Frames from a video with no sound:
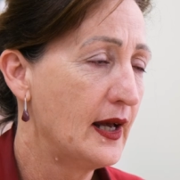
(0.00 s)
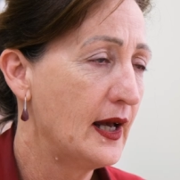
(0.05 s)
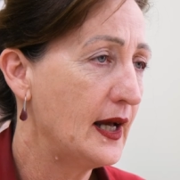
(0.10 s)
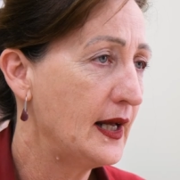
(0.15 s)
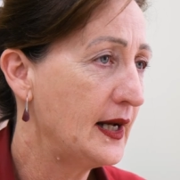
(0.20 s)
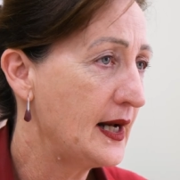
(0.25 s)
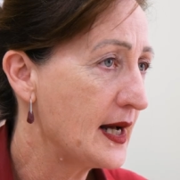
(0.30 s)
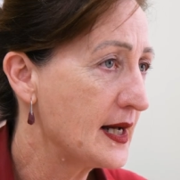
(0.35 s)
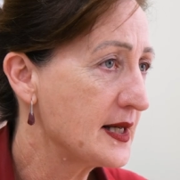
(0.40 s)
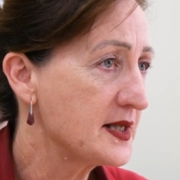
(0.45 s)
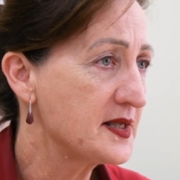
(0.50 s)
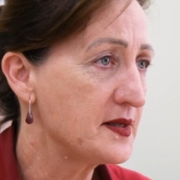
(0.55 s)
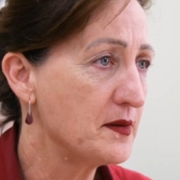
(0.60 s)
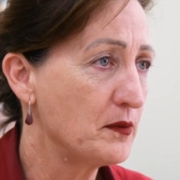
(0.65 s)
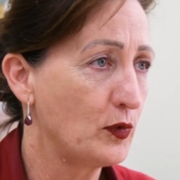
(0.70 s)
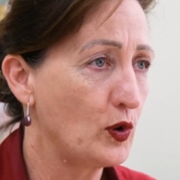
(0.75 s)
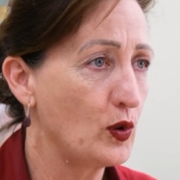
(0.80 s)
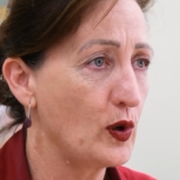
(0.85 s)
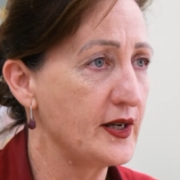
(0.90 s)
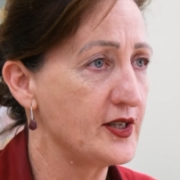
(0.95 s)
and asked
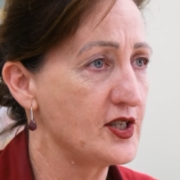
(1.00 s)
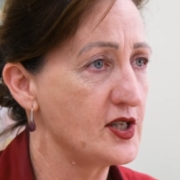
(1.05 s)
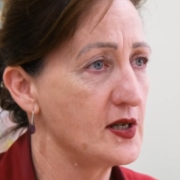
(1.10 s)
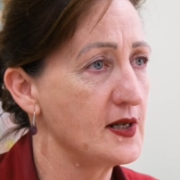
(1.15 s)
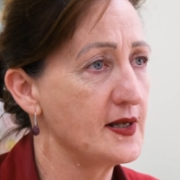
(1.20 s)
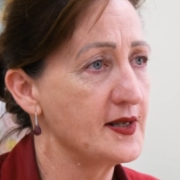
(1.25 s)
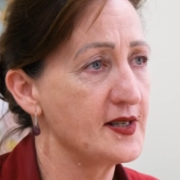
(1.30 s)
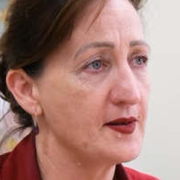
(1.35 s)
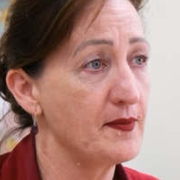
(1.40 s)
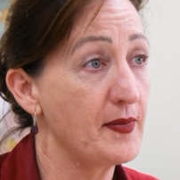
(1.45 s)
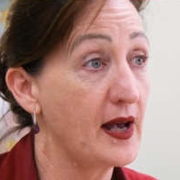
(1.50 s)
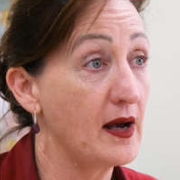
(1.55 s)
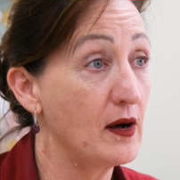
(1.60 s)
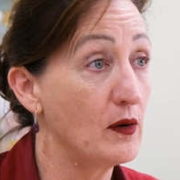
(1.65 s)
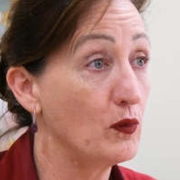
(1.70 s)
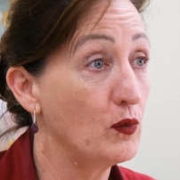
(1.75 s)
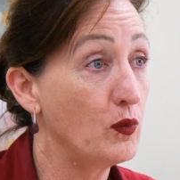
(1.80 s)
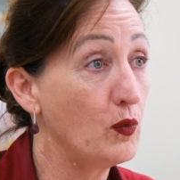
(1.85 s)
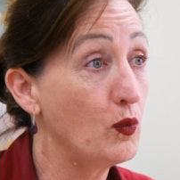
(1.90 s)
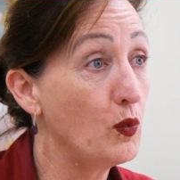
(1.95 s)
some questions
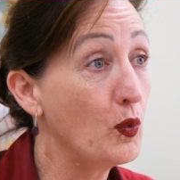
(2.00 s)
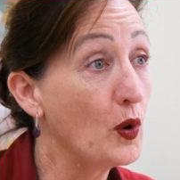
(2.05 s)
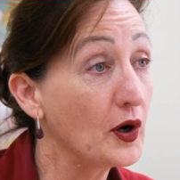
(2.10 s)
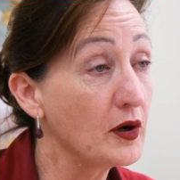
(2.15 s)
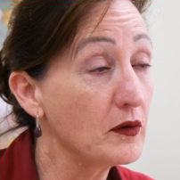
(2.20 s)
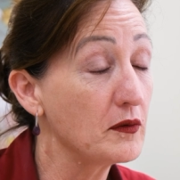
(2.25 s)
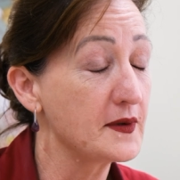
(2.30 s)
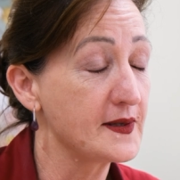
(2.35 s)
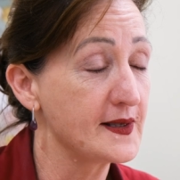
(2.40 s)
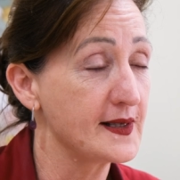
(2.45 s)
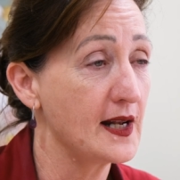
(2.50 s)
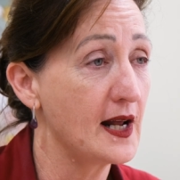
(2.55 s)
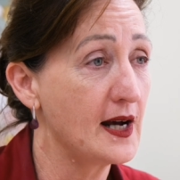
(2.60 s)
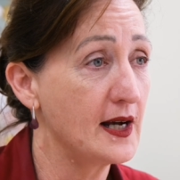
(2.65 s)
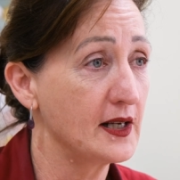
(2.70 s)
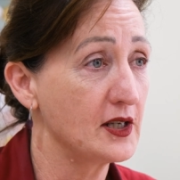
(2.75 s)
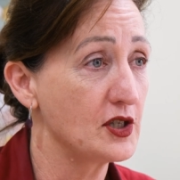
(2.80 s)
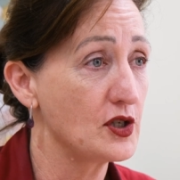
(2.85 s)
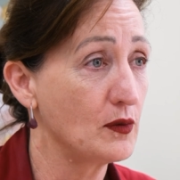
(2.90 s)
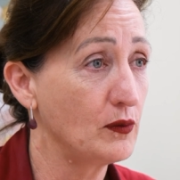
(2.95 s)
about what it was
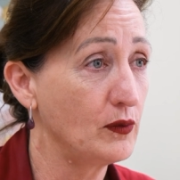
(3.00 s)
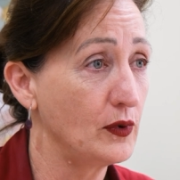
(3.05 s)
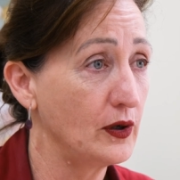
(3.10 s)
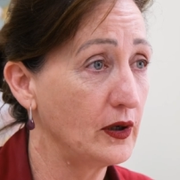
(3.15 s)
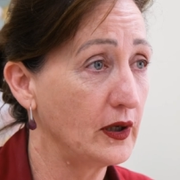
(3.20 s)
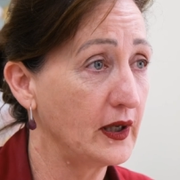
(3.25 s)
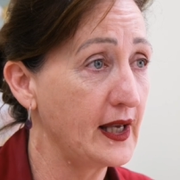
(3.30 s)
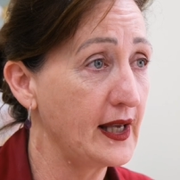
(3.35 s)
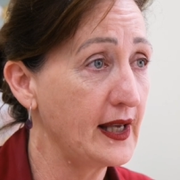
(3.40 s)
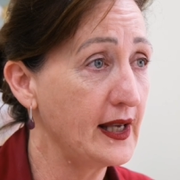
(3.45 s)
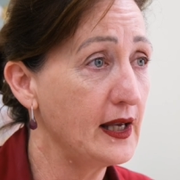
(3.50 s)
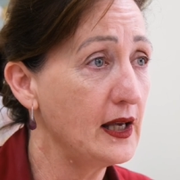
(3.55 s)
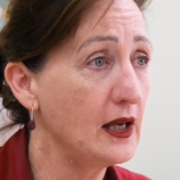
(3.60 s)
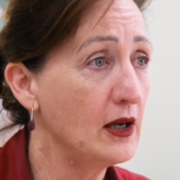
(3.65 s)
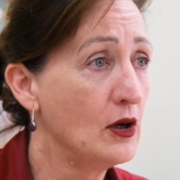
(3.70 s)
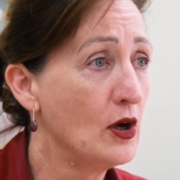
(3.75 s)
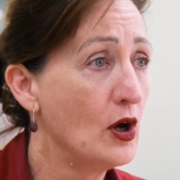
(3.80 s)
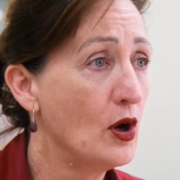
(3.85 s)
like to work here,